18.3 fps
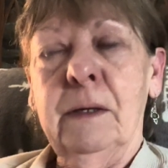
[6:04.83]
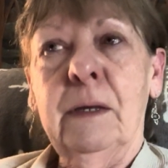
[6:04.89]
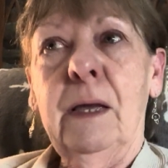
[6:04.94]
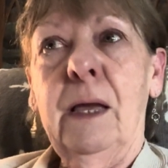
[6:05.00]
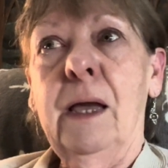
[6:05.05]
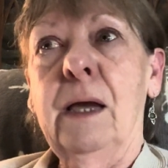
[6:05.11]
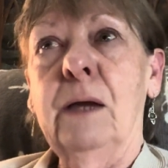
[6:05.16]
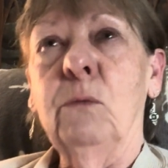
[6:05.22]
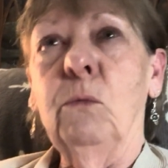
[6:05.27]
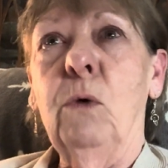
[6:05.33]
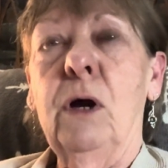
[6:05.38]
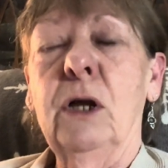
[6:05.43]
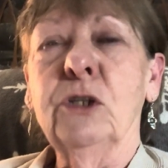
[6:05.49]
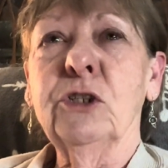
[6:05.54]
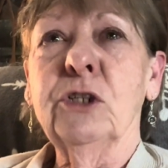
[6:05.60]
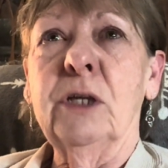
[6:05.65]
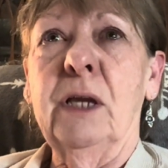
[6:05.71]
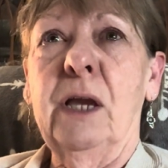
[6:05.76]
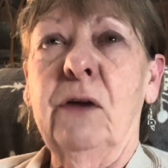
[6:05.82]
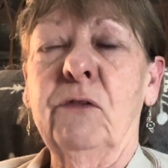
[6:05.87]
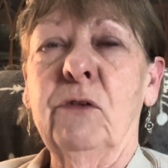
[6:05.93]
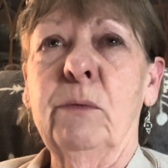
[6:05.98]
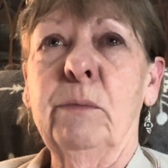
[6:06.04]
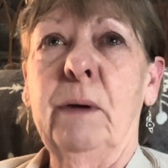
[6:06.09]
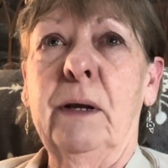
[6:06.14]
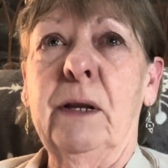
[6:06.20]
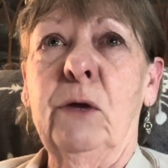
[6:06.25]
And watching
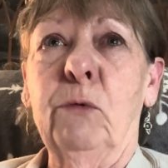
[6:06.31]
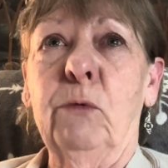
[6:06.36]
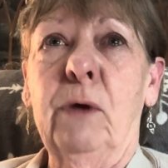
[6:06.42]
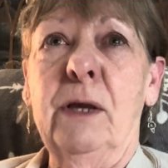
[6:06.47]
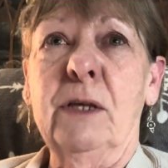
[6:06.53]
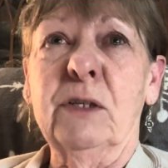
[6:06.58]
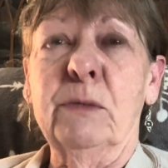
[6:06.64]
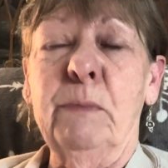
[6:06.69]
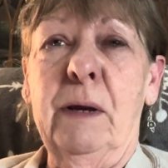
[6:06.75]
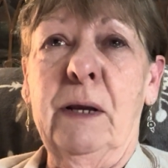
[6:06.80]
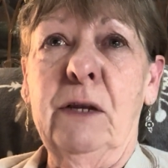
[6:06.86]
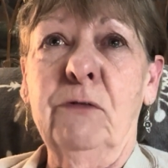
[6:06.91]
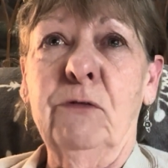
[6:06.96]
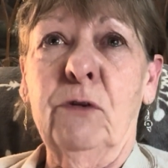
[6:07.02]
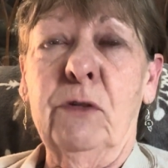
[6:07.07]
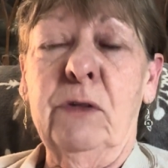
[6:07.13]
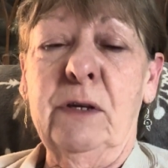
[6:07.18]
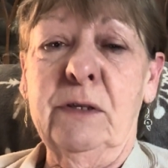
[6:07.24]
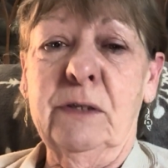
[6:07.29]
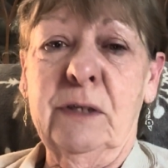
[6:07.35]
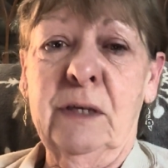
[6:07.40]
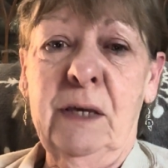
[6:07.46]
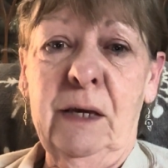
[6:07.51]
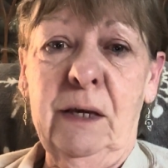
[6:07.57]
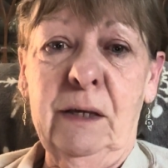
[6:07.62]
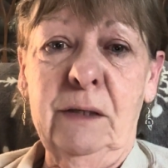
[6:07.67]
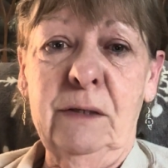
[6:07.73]
everybody raise money for these
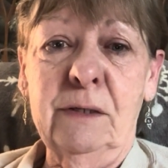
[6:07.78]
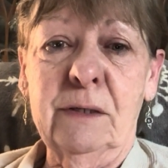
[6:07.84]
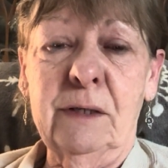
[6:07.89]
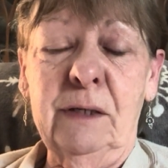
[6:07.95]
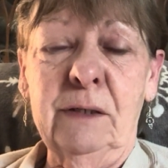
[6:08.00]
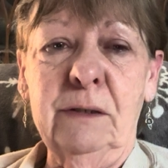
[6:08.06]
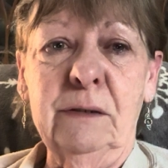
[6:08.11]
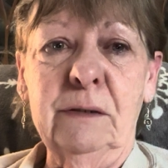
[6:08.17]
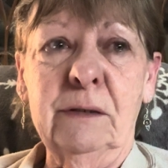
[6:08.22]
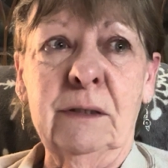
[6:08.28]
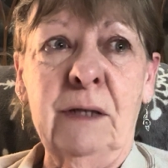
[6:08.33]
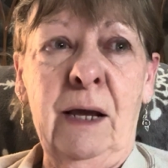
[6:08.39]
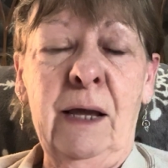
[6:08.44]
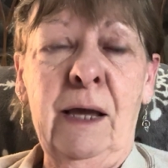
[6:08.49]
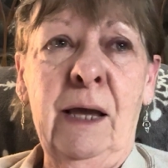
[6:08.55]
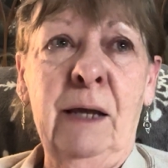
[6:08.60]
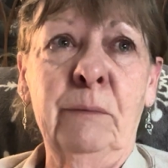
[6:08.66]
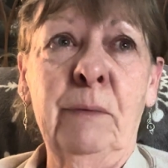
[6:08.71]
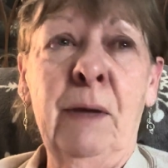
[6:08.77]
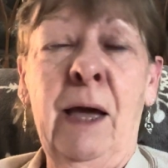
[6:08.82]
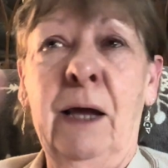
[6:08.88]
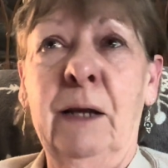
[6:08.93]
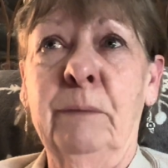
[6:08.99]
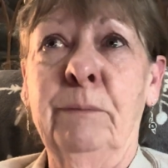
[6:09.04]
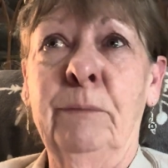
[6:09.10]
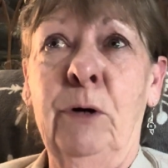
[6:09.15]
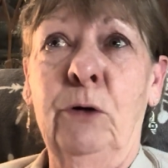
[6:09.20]
kids, and Diane had a
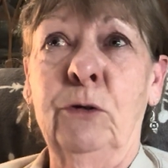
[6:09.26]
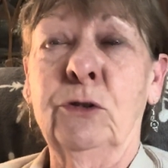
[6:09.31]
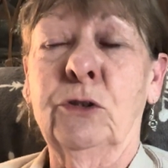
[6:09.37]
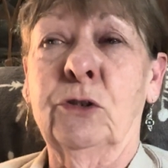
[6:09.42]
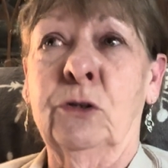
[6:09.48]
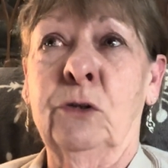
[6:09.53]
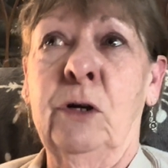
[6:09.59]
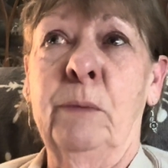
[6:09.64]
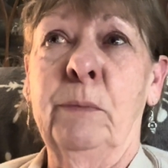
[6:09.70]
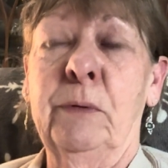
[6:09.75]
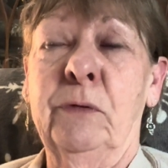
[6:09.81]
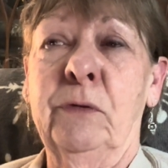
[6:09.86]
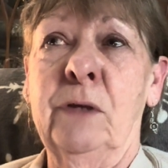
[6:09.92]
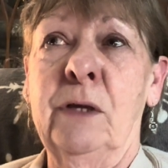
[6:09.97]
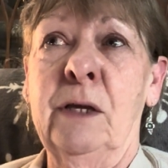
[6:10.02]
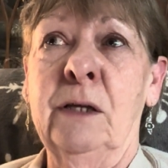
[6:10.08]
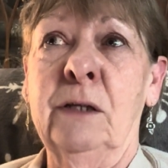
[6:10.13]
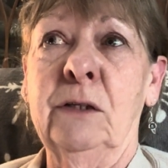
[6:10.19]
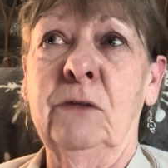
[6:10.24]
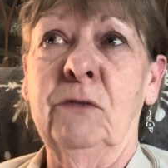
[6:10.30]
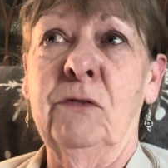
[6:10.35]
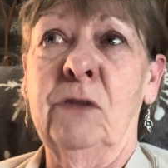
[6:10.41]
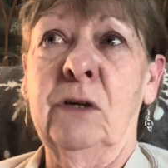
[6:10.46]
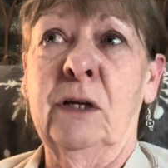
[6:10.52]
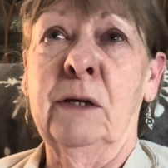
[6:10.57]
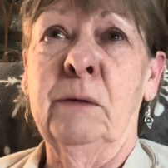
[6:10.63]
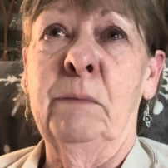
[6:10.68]
poster up at the end of
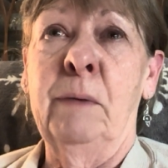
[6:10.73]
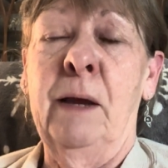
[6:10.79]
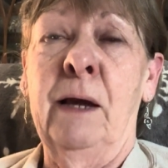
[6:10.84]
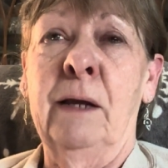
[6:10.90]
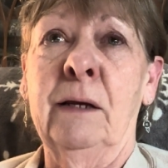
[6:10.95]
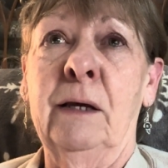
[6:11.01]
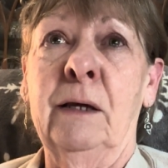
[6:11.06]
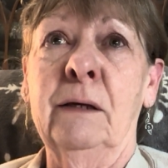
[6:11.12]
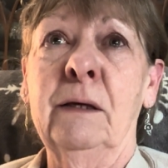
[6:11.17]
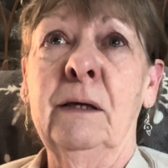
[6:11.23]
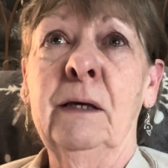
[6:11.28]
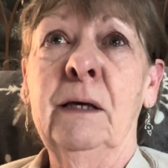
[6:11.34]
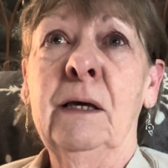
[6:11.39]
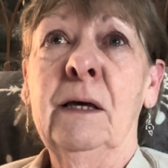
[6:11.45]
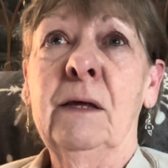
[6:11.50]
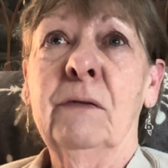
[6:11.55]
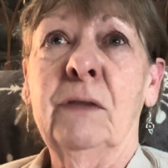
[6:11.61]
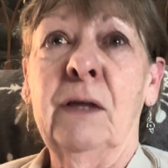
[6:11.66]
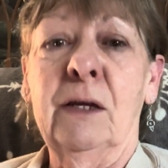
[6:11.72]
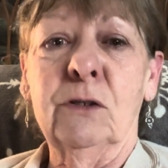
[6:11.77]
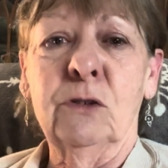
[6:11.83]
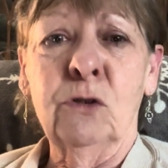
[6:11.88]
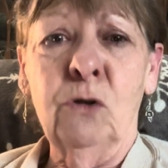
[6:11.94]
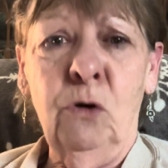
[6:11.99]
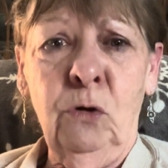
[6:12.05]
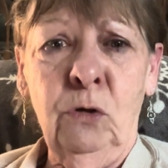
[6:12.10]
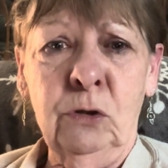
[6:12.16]
the cabana that
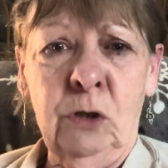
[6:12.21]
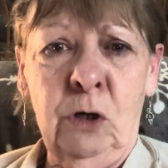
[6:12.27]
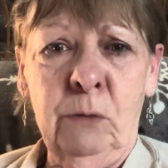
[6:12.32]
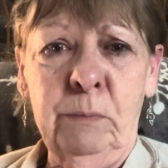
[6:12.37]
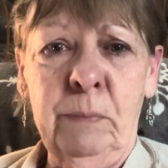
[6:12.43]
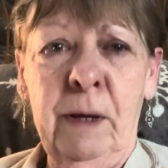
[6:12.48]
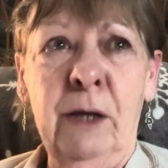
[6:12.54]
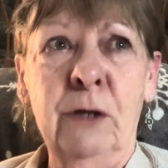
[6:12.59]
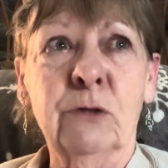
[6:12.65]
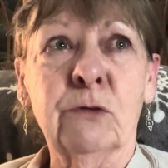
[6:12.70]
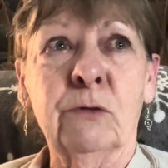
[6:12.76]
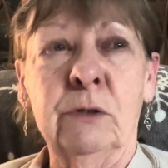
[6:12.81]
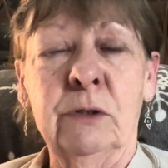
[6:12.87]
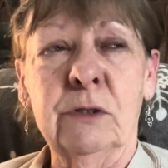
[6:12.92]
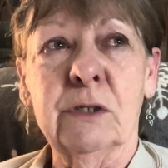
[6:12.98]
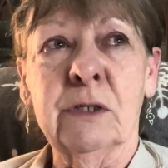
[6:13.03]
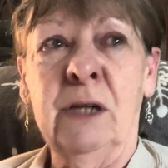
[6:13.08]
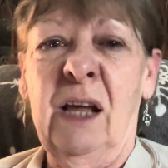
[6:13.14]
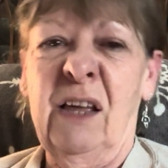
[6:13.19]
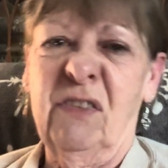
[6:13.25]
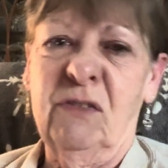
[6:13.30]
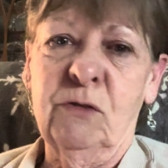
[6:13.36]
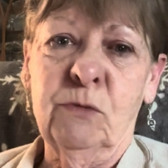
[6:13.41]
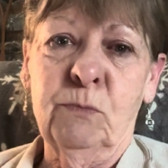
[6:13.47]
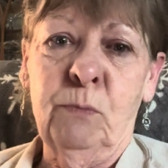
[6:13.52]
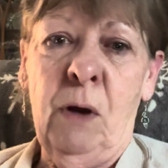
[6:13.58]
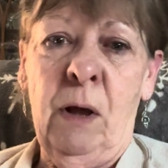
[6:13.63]
told our patrons, and I
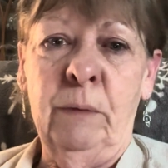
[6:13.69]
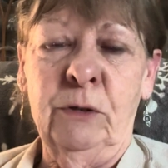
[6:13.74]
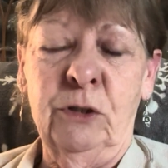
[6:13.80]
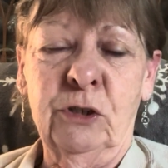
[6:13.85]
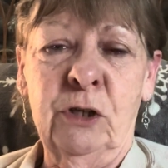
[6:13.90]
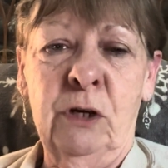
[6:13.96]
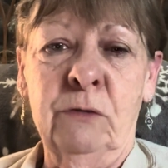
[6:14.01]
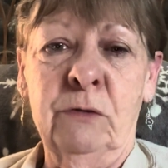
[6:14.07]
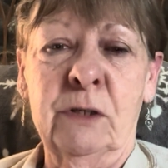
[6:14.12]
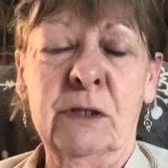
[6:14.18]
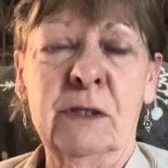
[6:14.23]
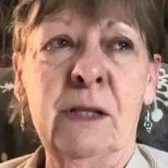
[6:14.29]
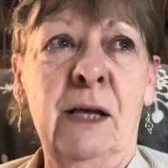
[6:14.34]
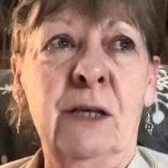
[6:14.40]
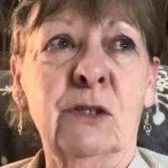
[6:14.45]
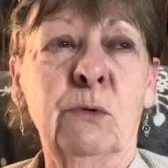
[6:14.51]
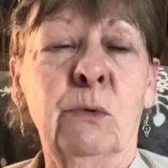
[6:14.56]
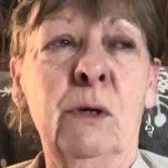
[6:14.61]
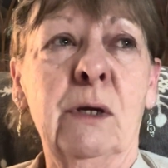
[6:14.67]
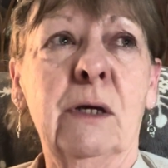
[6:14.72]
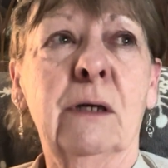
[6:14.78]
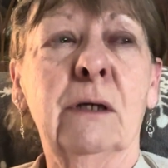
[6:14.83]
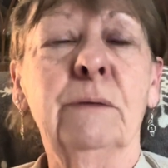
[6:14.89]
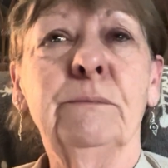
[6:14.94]
probably shared this last week,